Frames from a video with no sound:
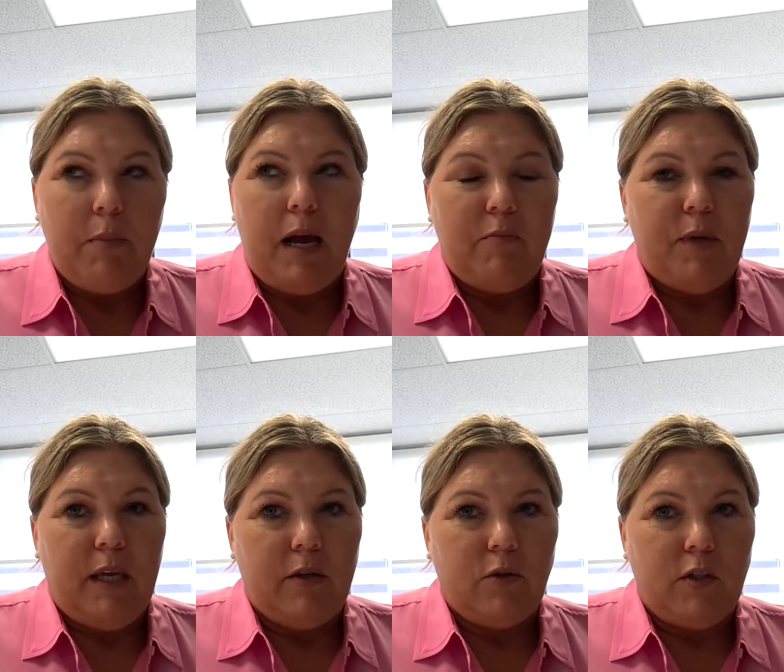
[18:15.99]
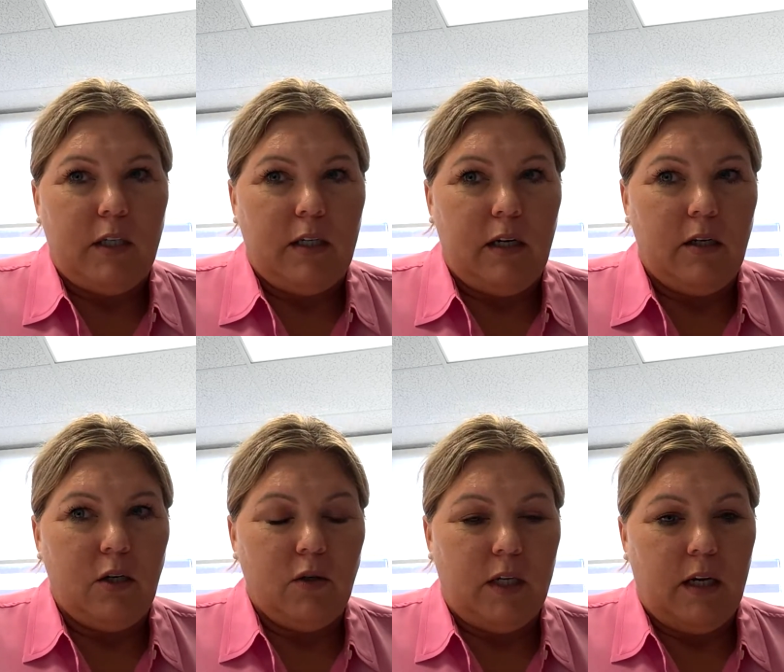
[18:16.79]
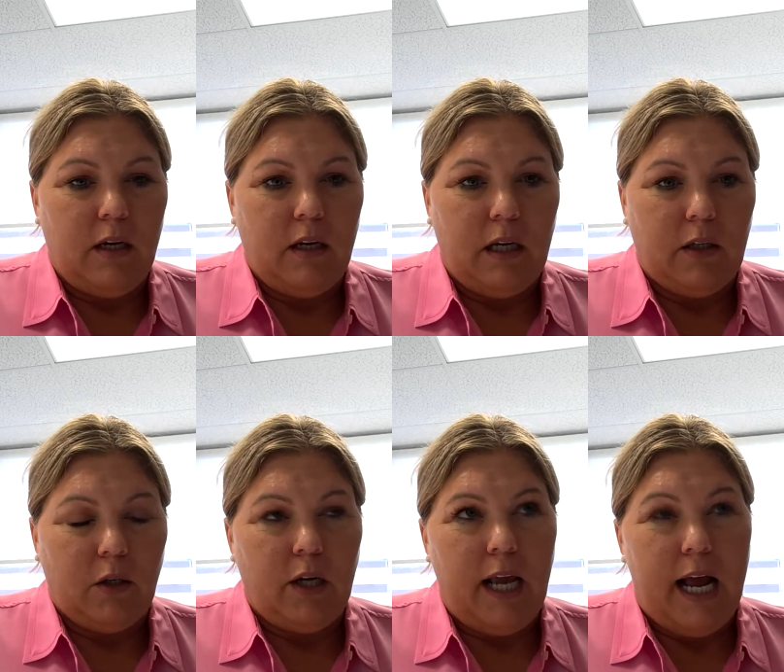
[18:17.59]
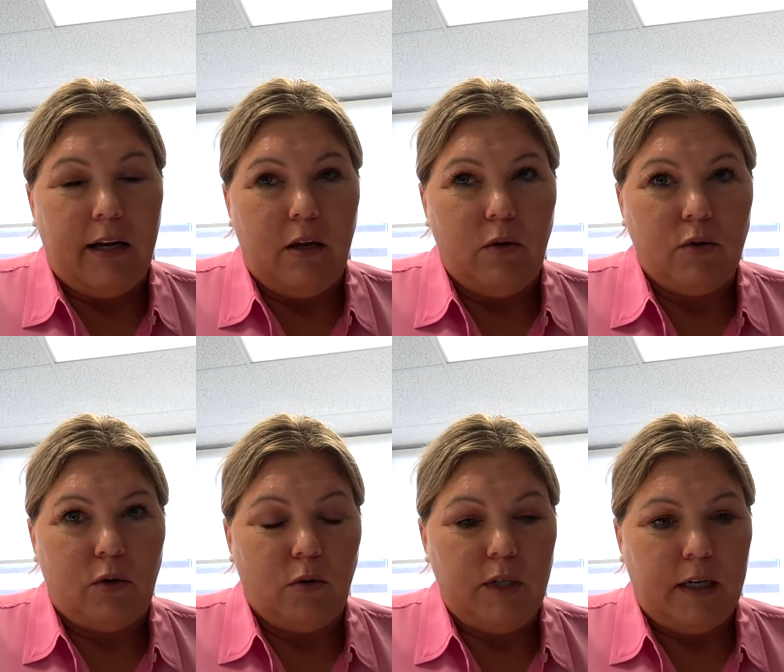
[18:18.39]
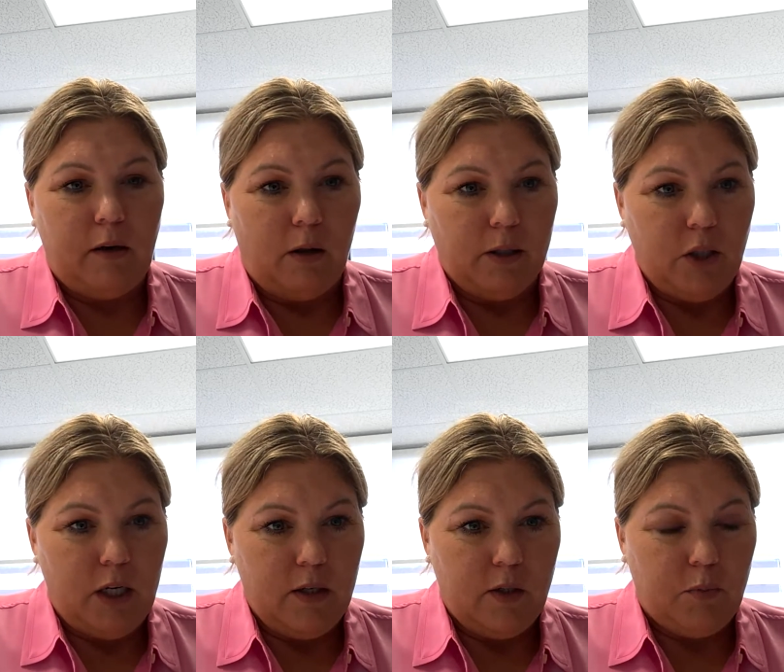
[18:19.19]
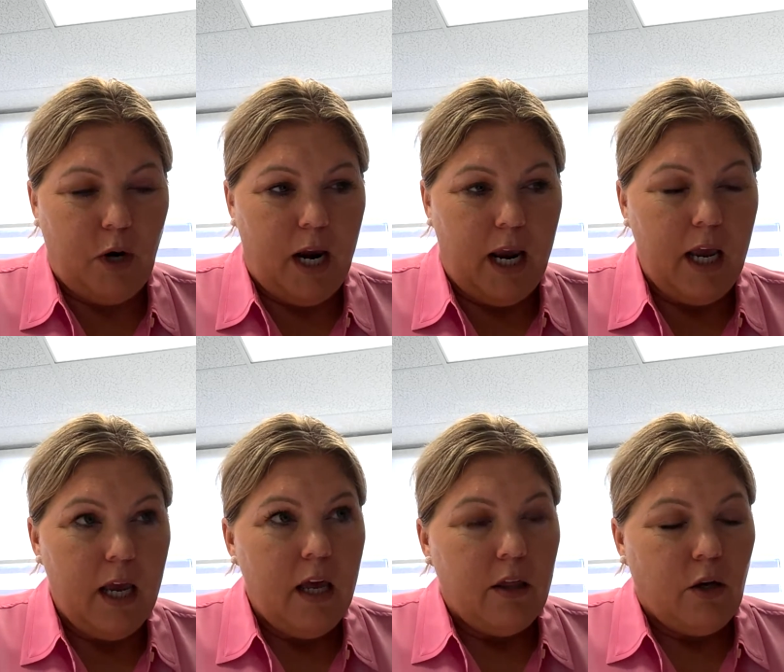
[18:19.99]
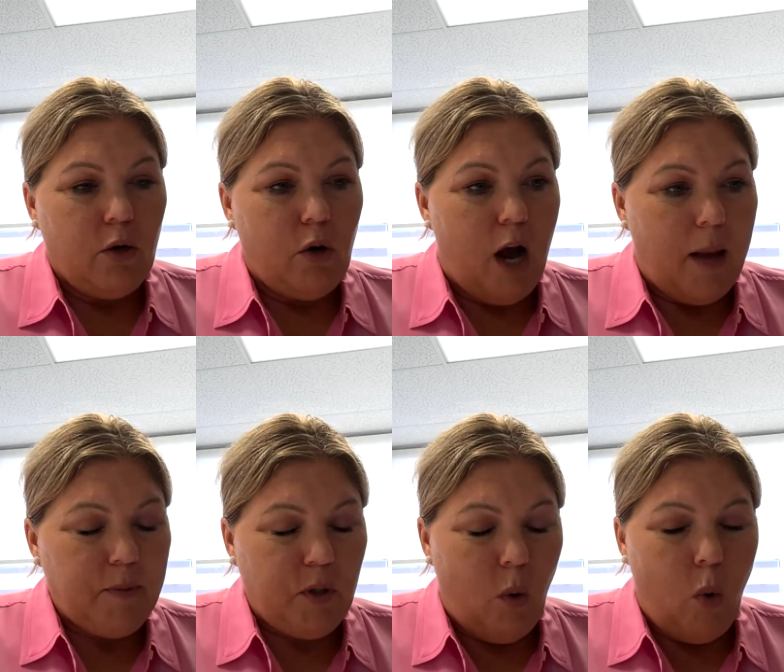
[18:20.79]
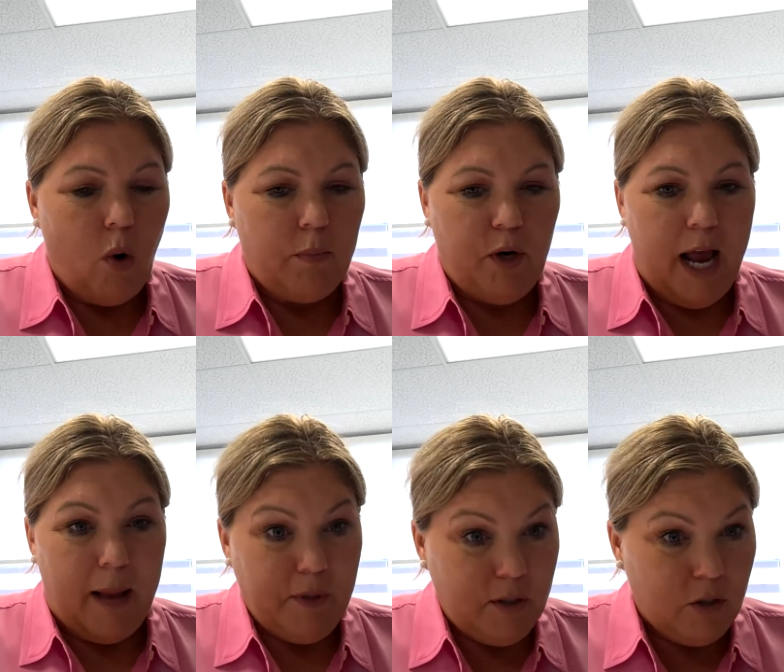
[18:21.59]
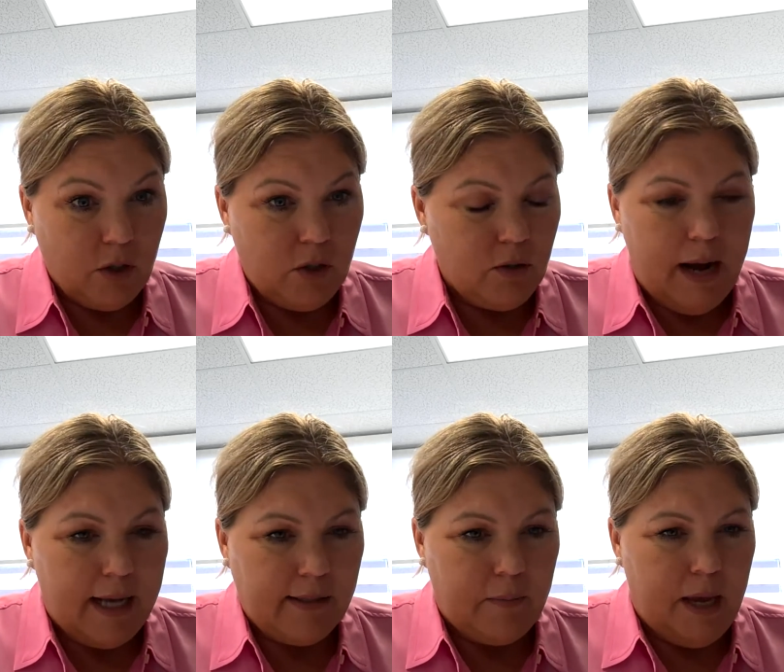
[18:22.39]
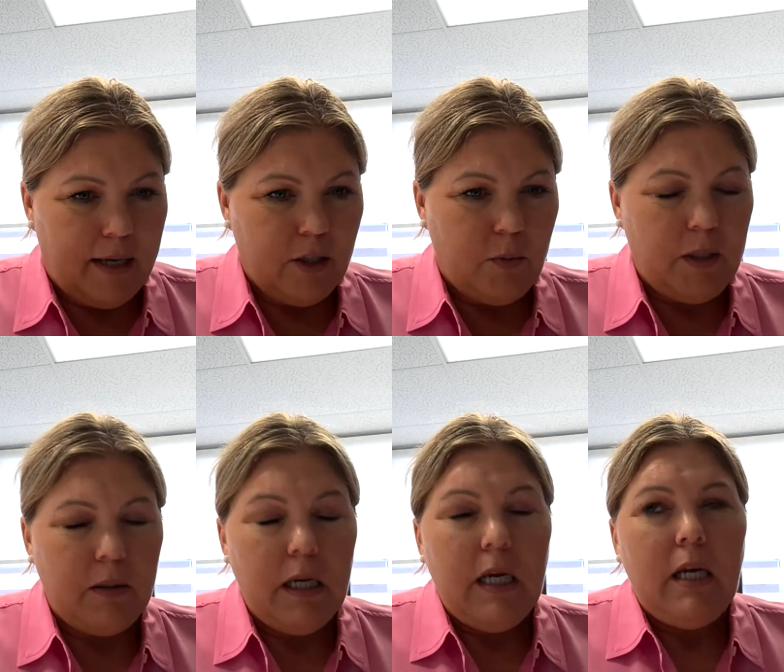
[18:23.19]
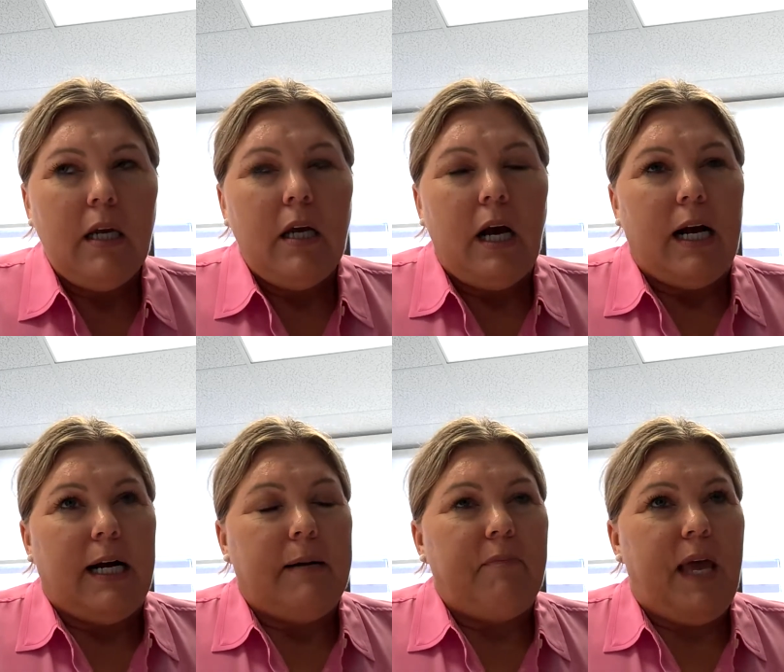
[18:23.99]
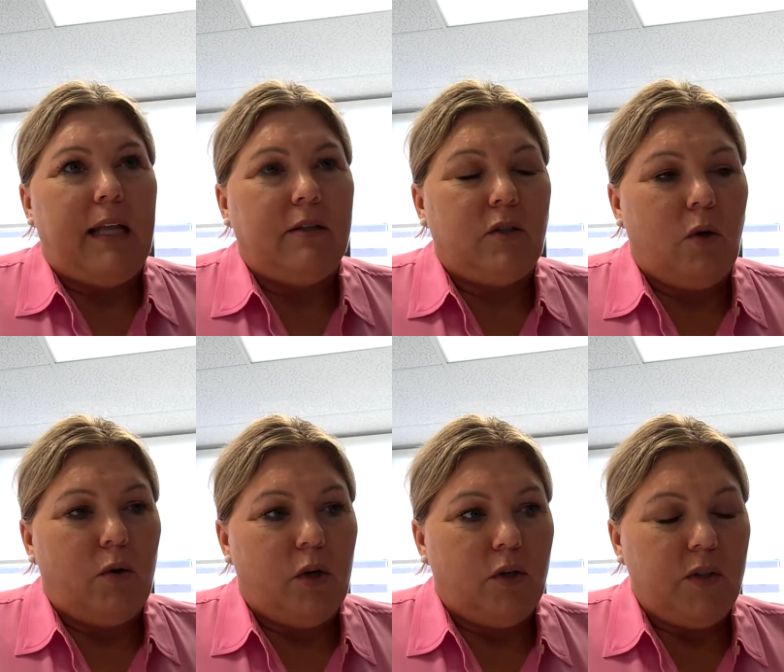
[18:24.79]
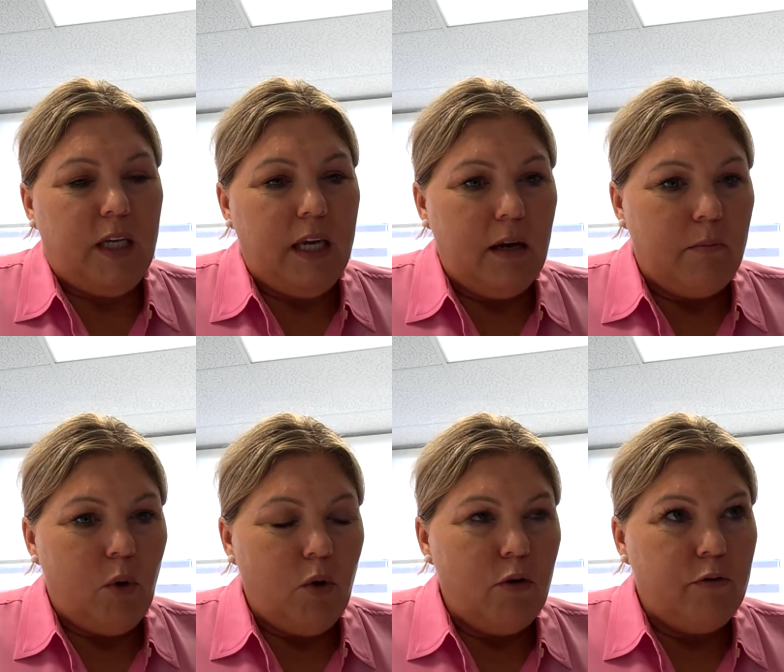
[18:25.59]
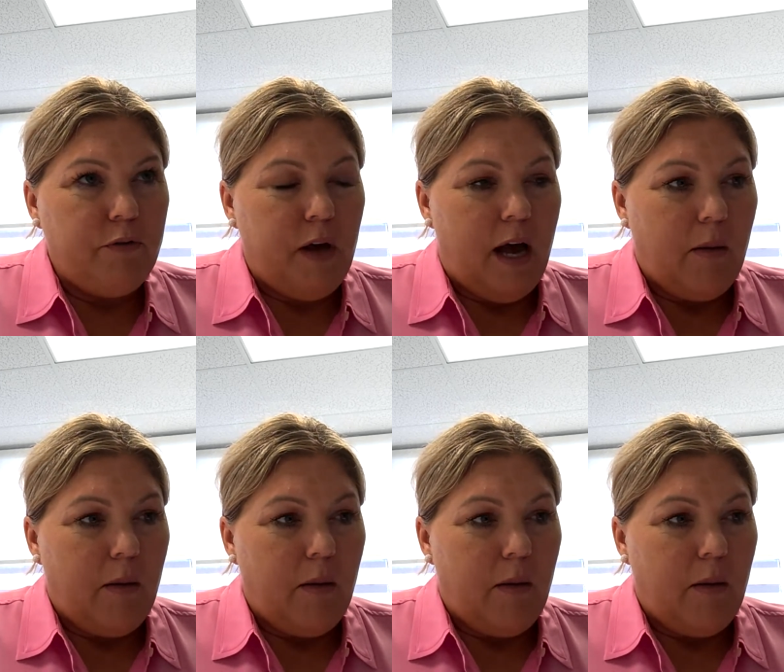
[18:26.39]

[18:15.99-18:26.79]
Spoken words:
but might be interested in learning how to use drone technology to spray their crops, or perhaps to just do asset management. And so you're seeing a move,